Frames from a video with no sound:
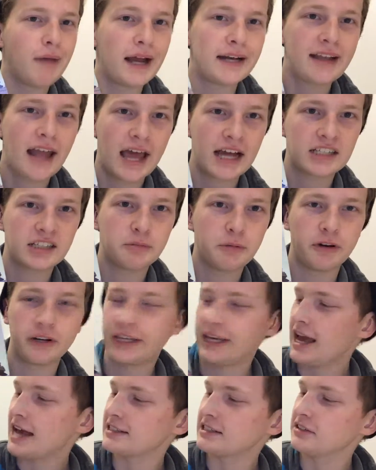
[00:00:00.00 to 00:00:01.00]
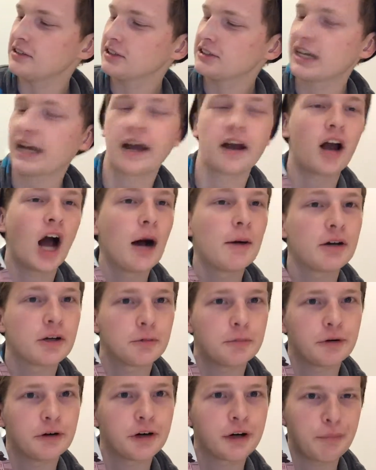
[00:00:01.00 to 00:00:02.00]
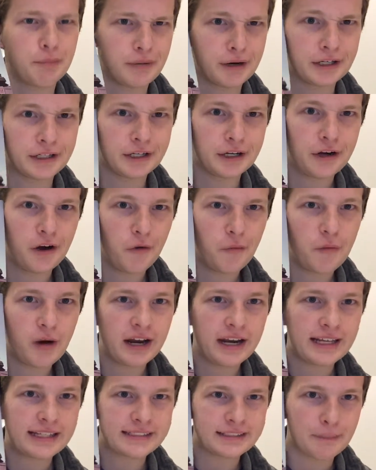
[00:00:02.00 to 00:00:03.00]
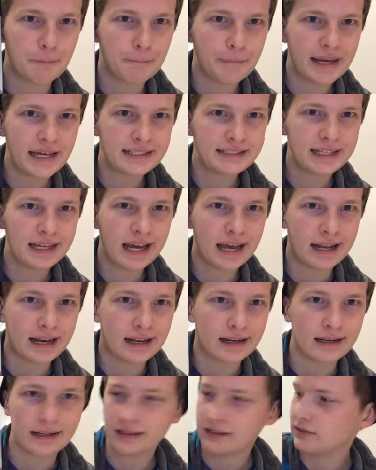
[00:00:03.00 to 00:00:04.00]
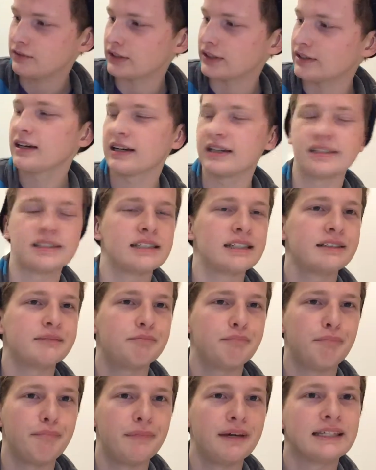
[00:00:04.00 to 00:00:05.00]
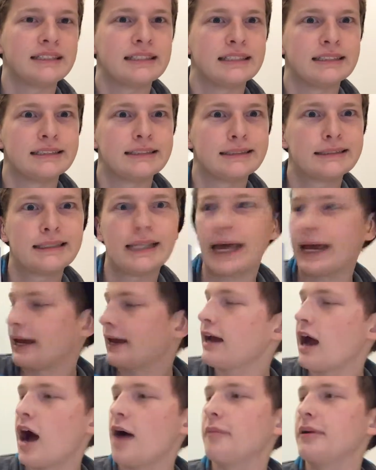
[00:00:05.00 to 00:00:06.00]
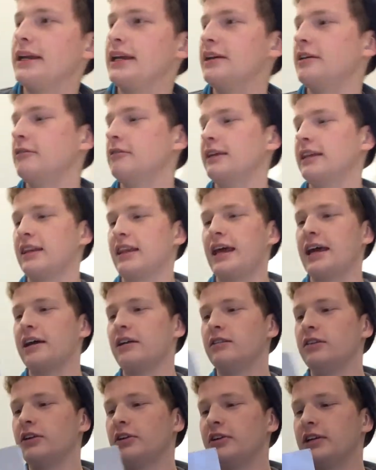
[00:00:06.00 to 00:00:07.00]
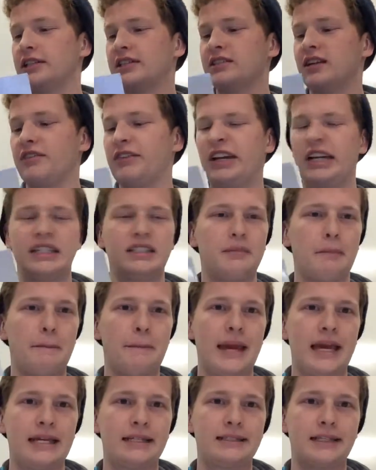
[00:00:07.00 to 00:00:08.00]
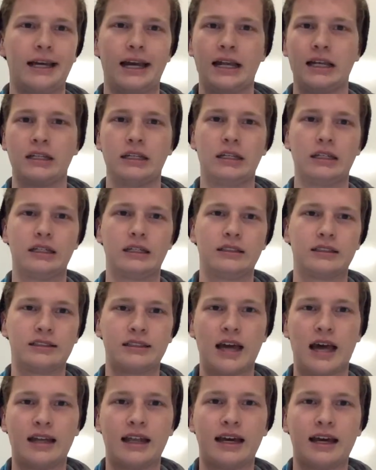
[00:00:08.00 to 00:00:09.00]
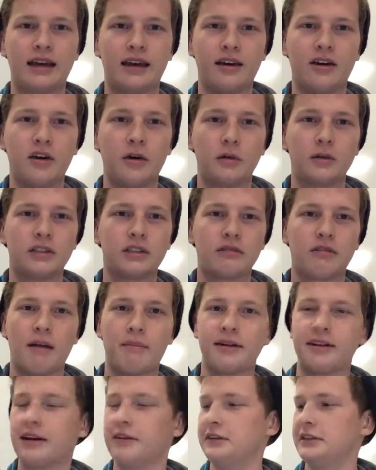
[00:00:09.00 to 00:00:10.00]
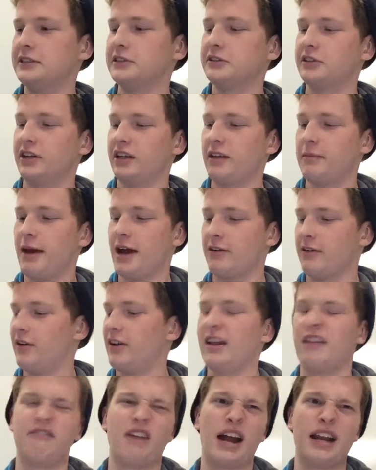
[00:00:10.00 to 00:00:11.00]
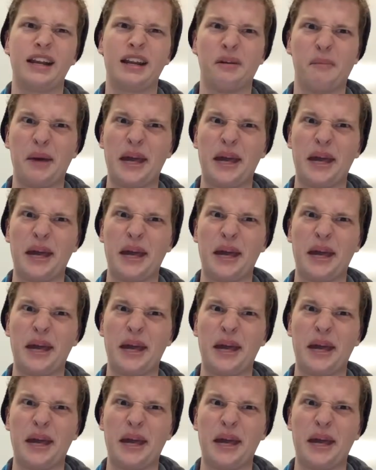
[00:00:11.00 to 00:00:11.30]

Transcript: my textbook. Yes, it looks like a comic book, but you know what? It's amazing, and I love it because it mixes like comedy with like learning stuff, and it's amazing. And it's got like an ode to Robert Downey Jr. in the background. And I find it